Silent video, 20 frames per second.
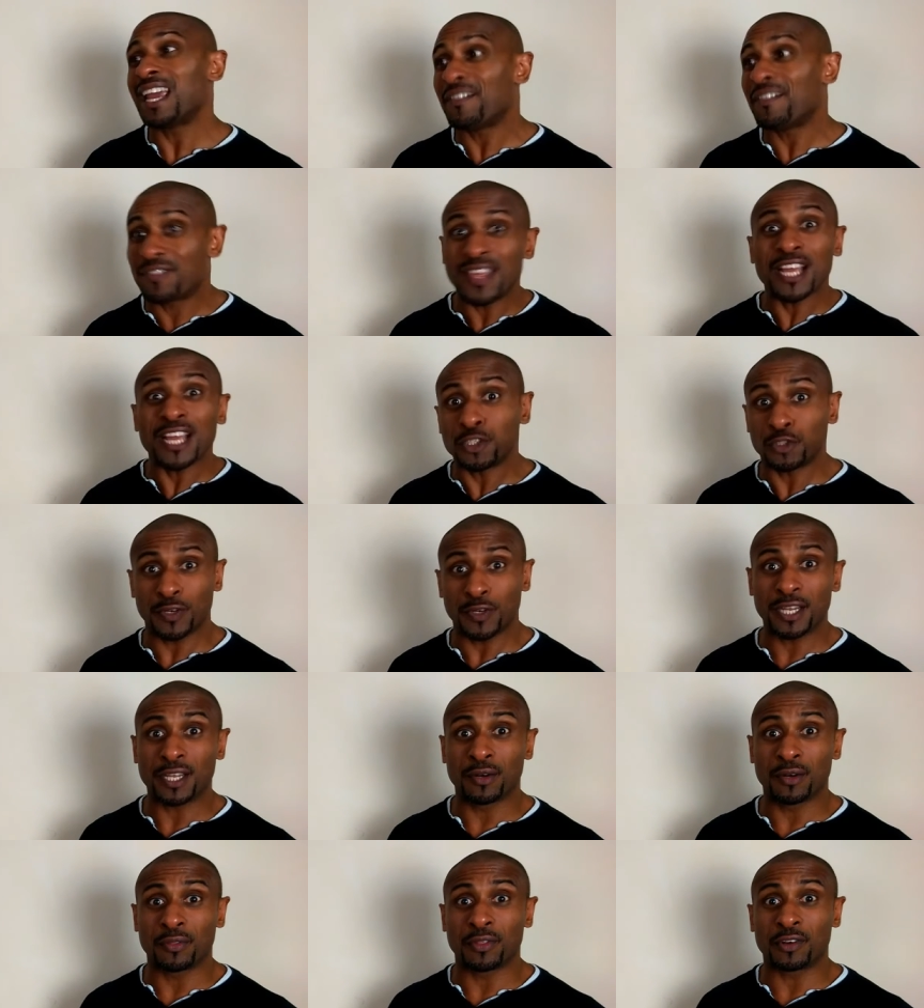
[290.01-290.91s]
If they're
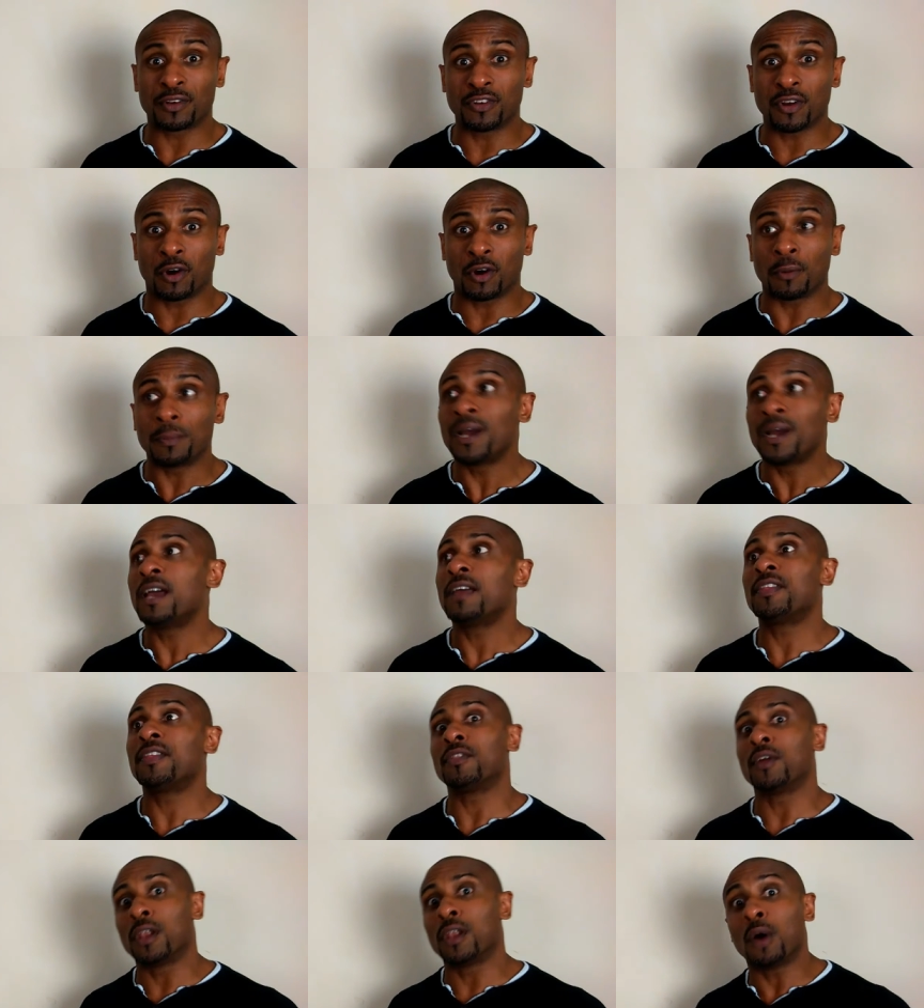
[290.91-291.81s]
drinking on the job,
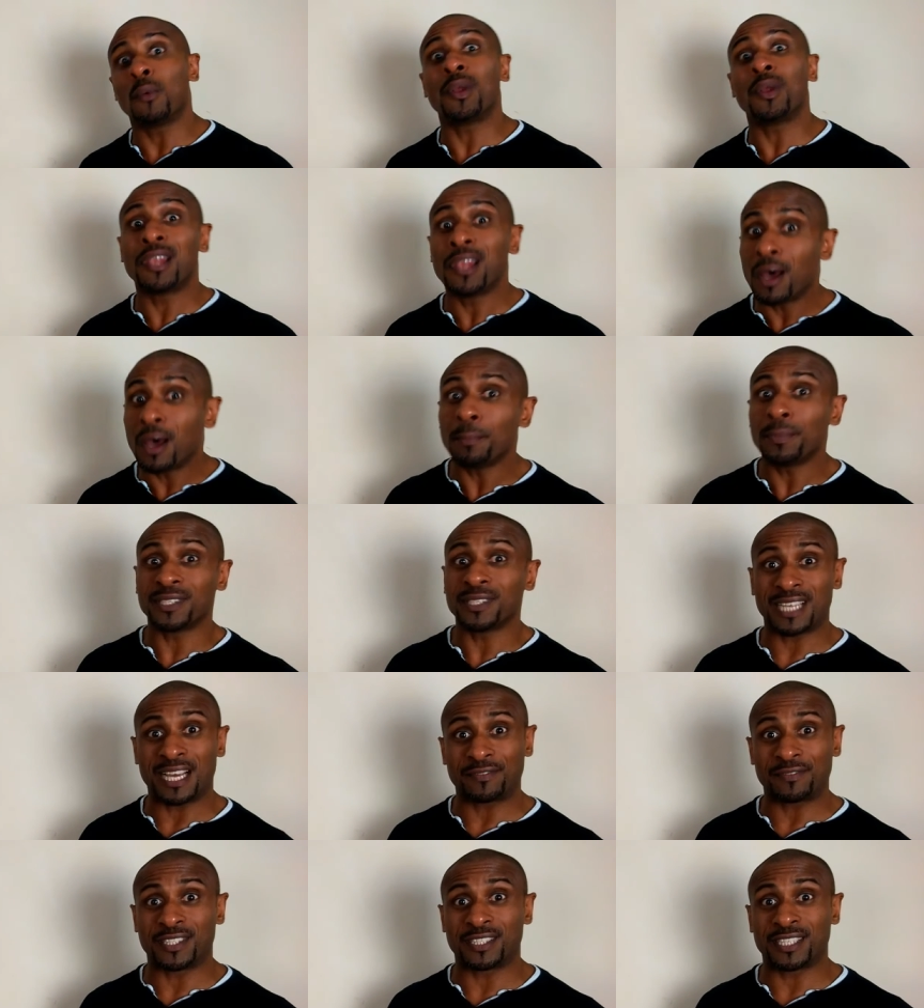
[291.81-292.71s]
then the lower
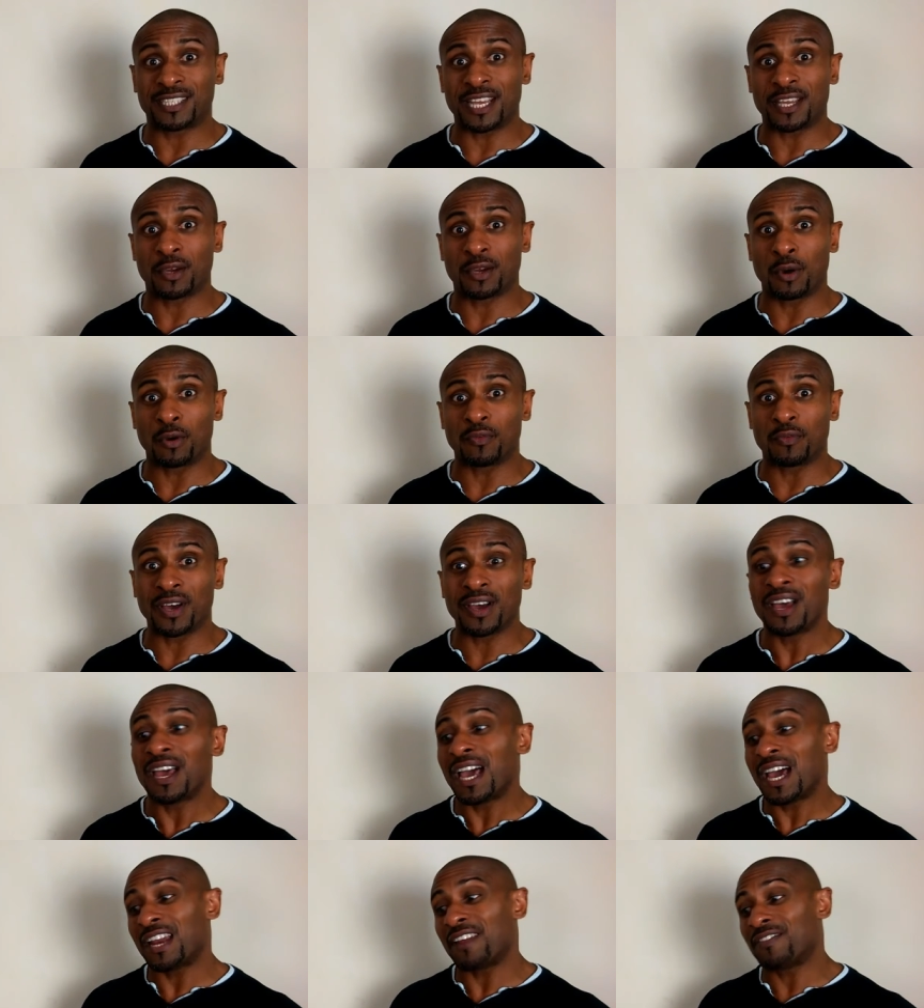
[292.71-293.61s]
lumbars have to take
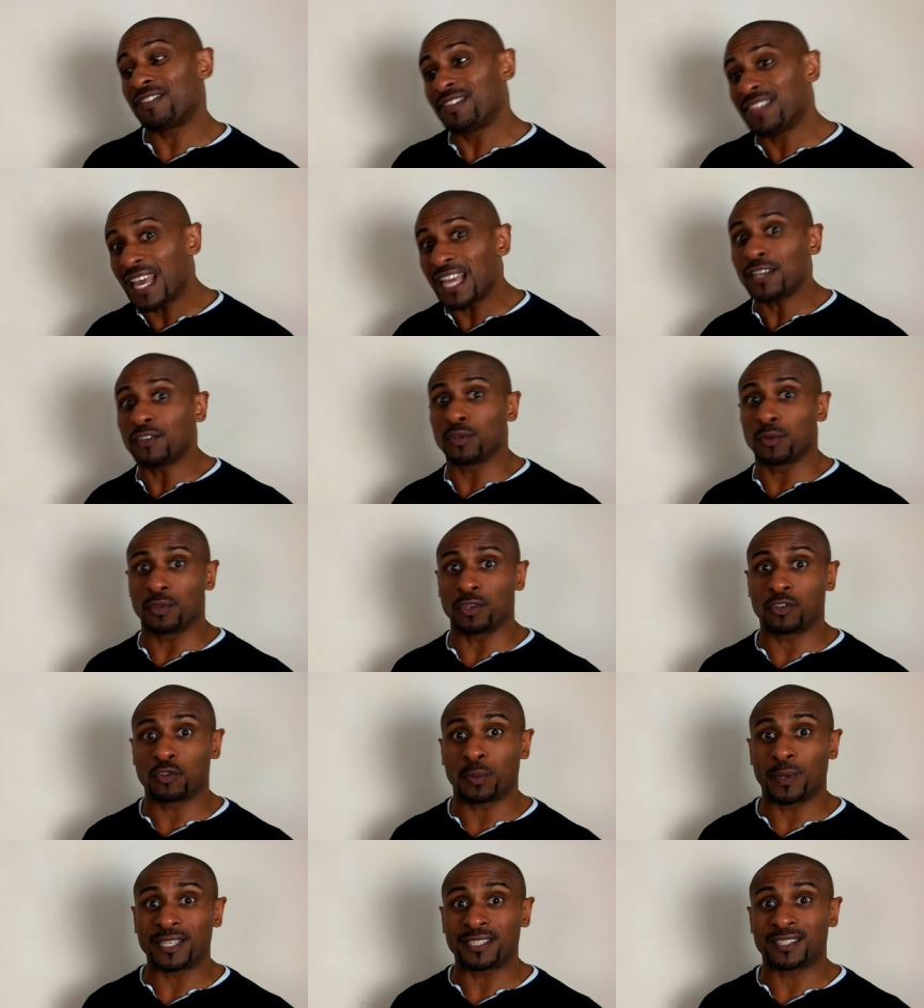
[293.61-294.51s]
over, and if they do
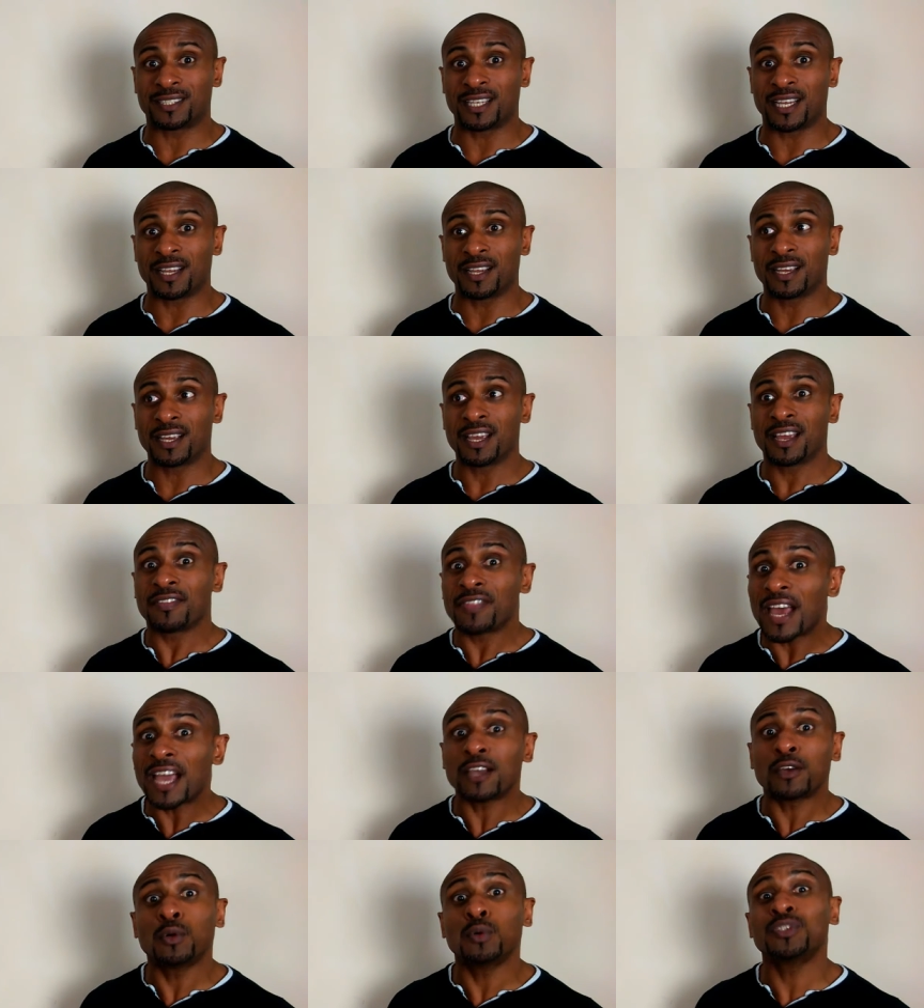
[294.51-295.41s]
the twisting,
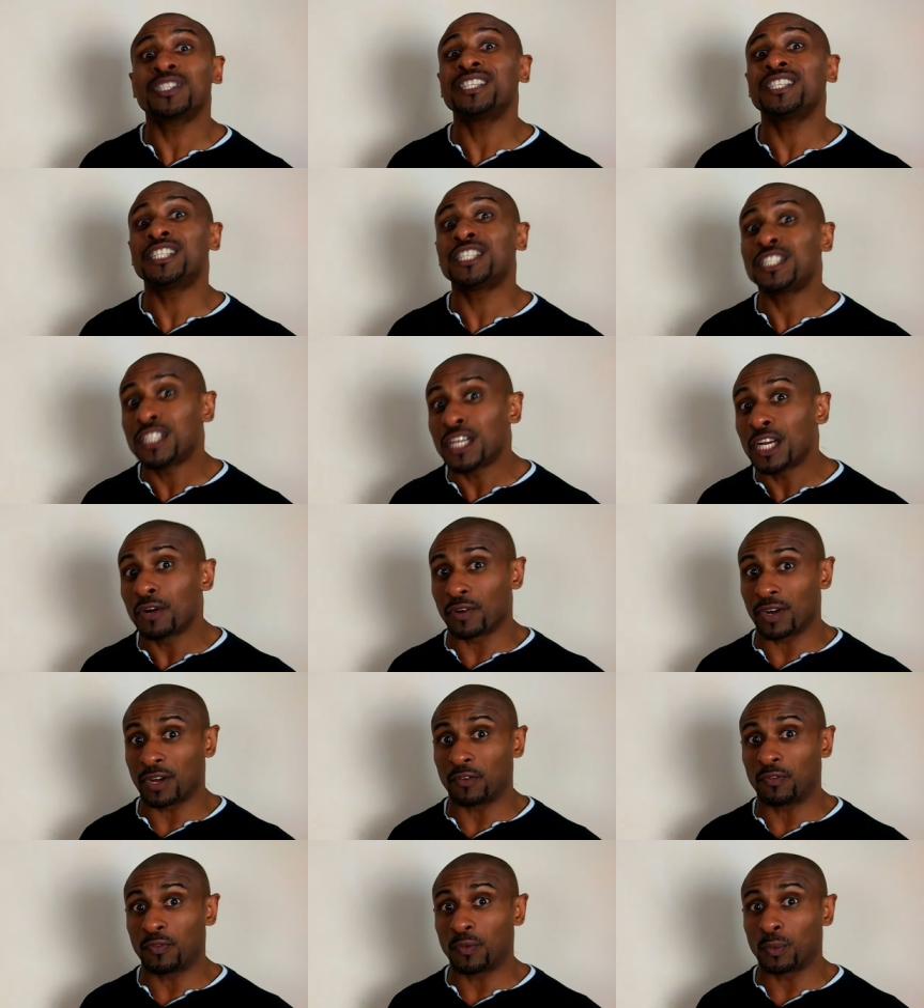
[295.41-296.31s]
that causes
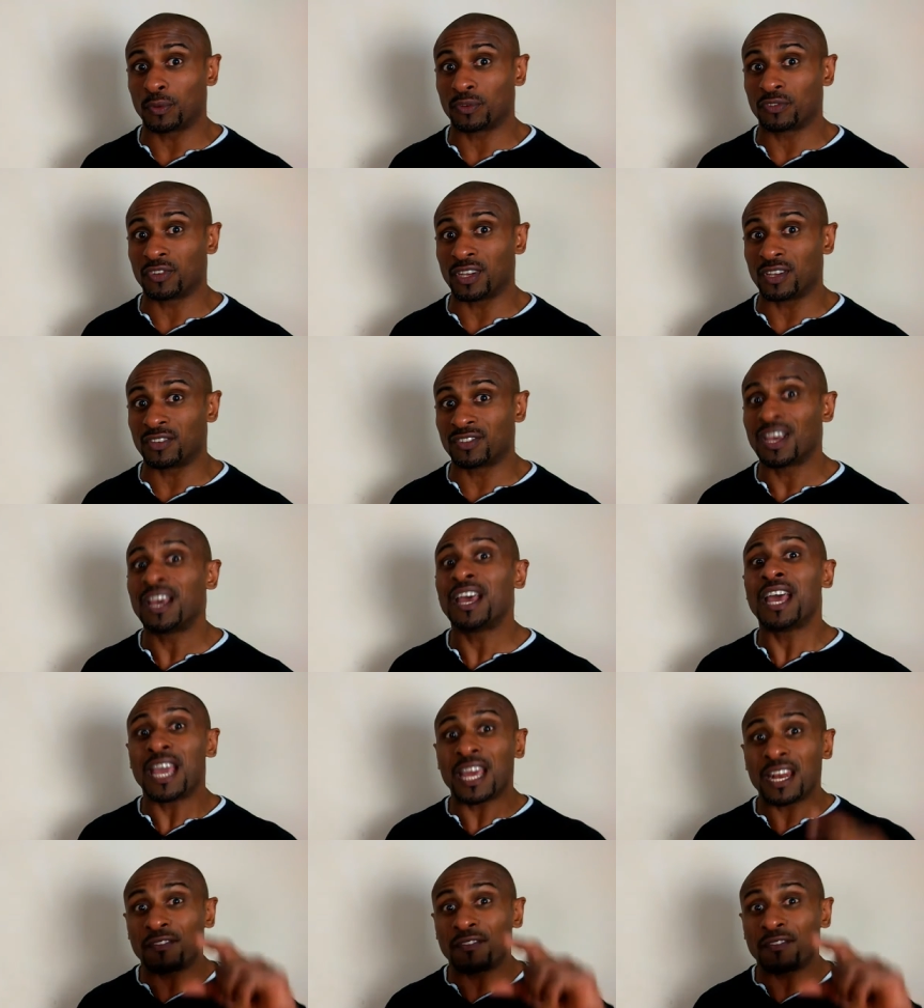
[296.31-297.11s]
shearing forces.